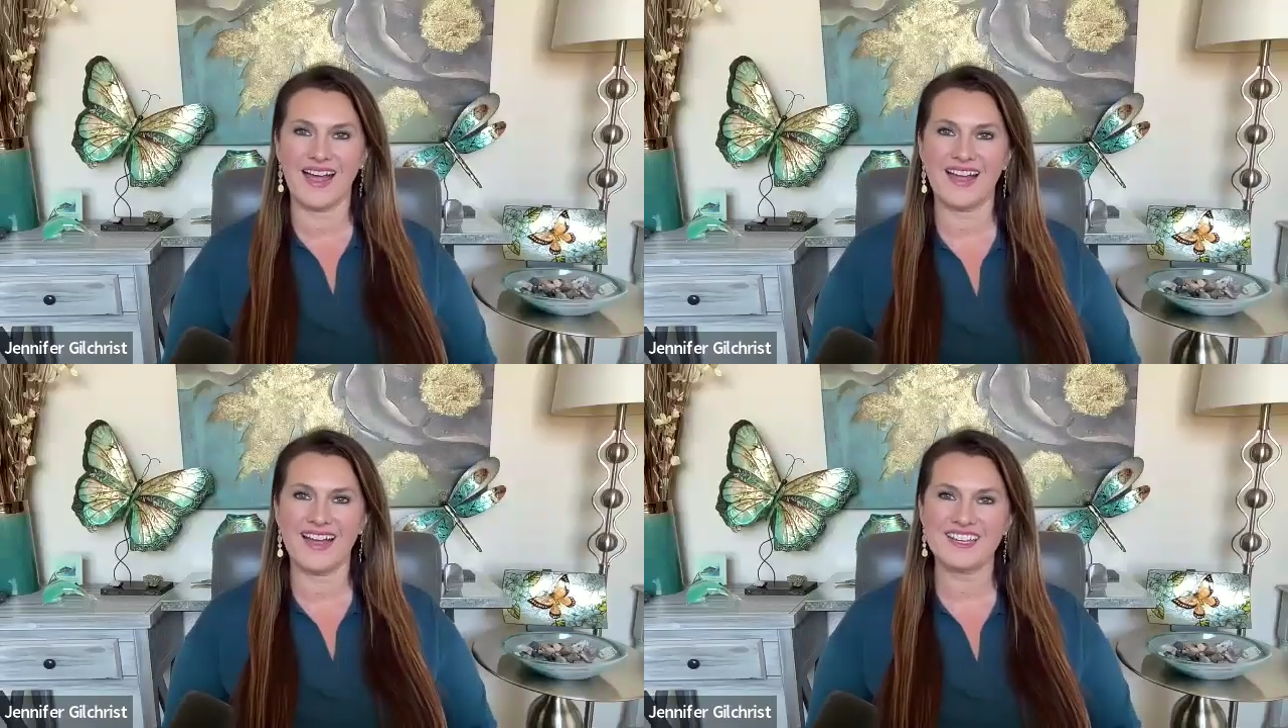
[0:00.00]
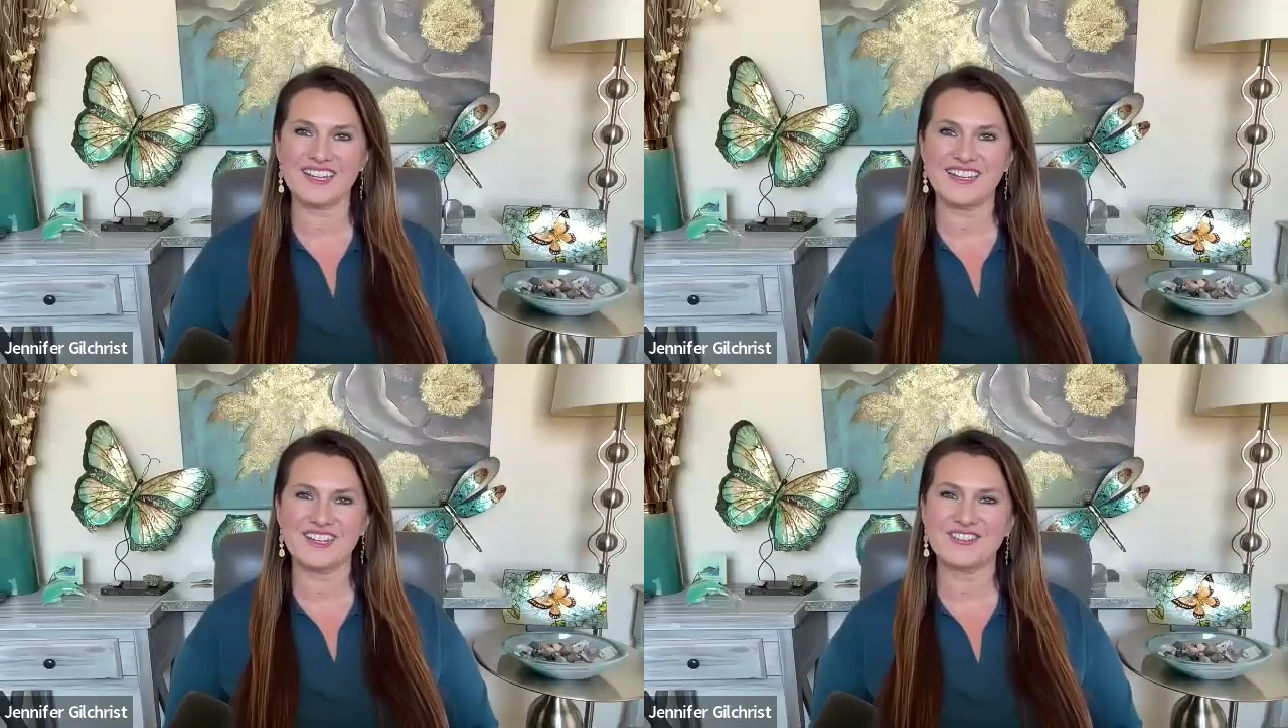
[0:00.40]
Hi,
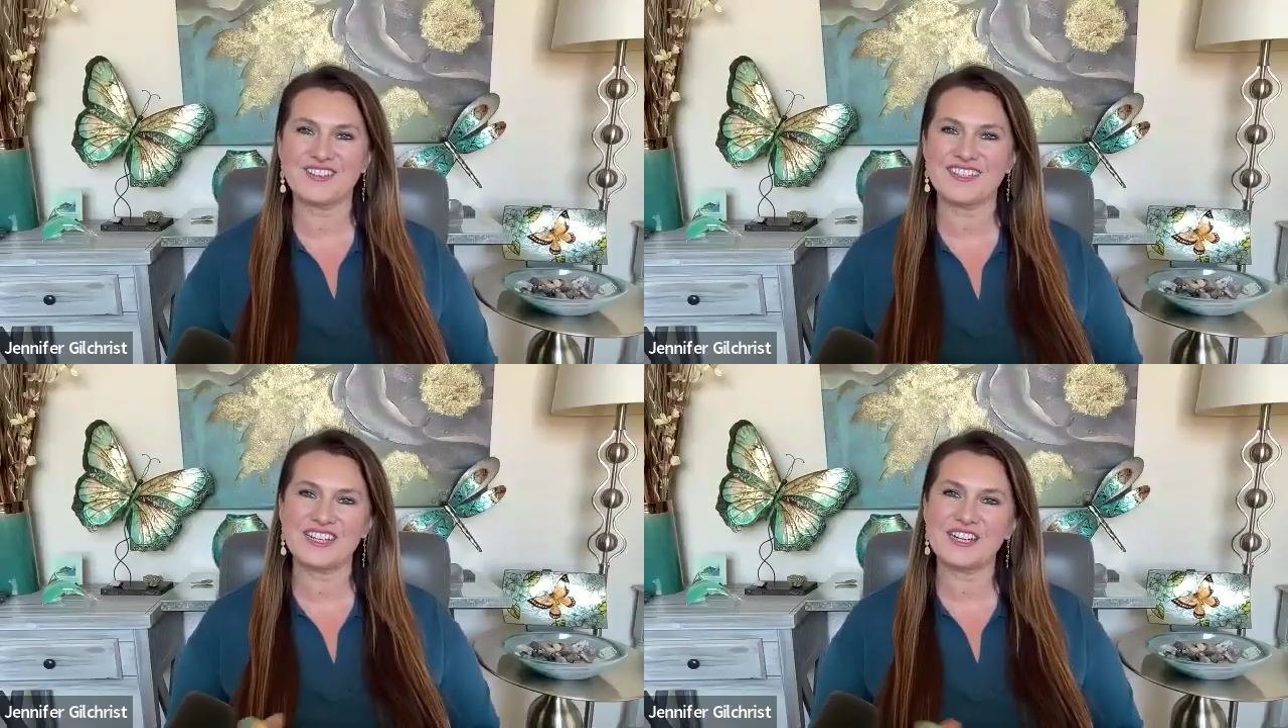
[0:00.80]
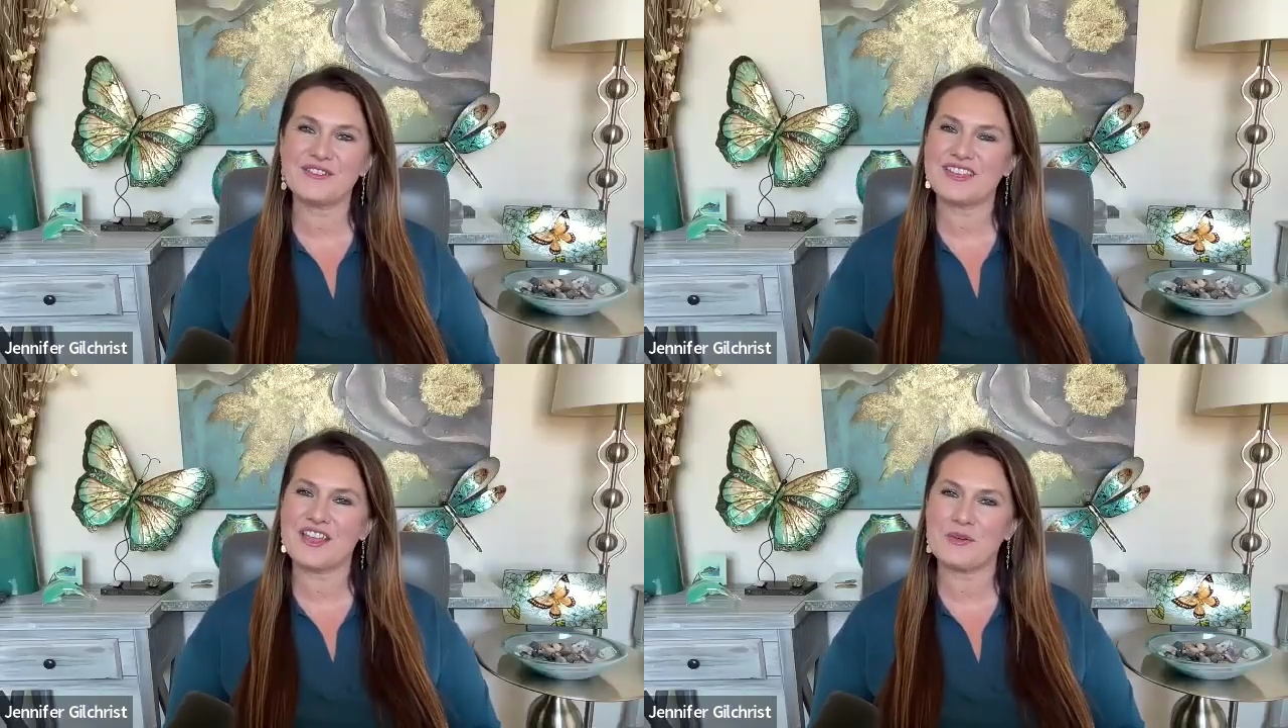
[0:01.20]
Jen Gilchrist here
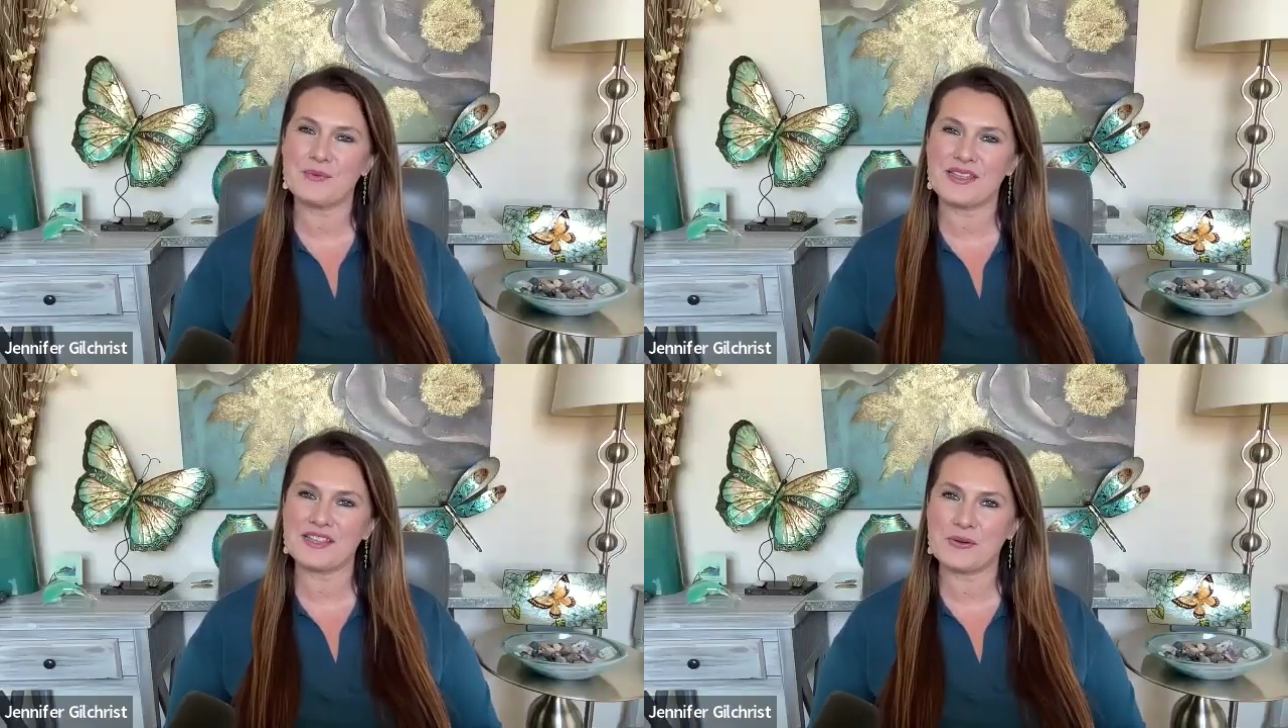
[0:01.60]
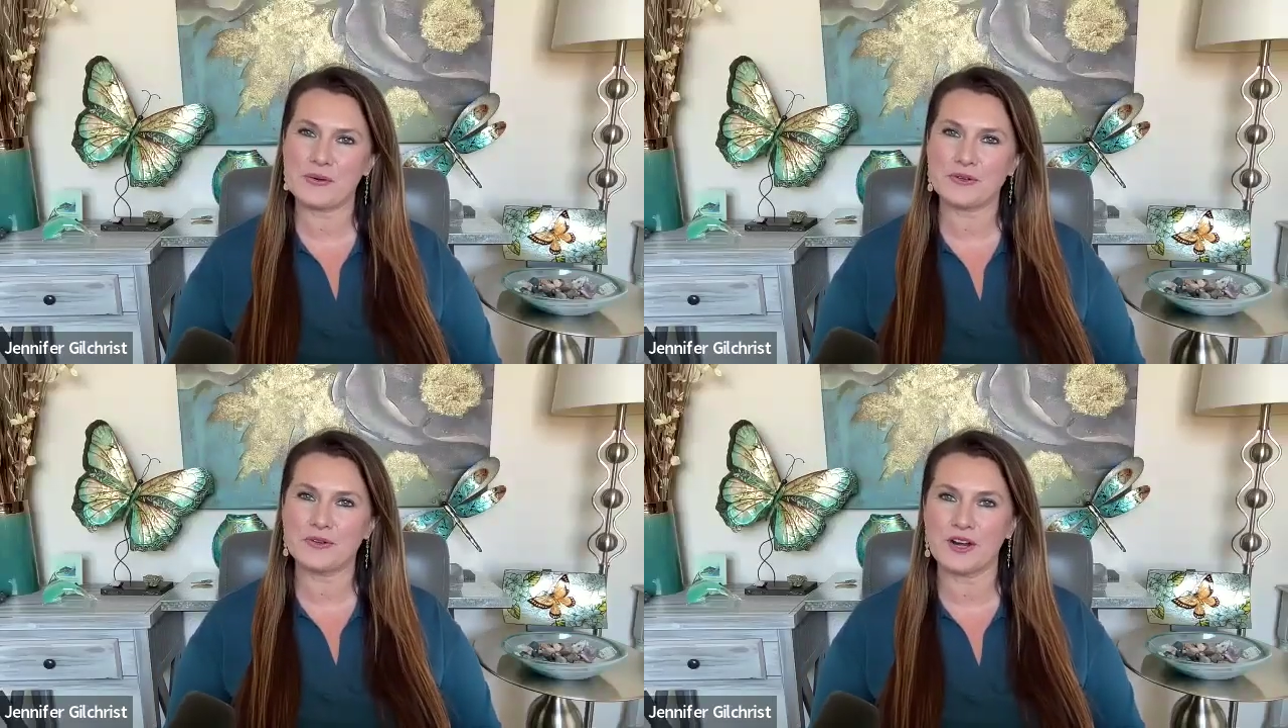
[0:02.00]
with another weekly Oracle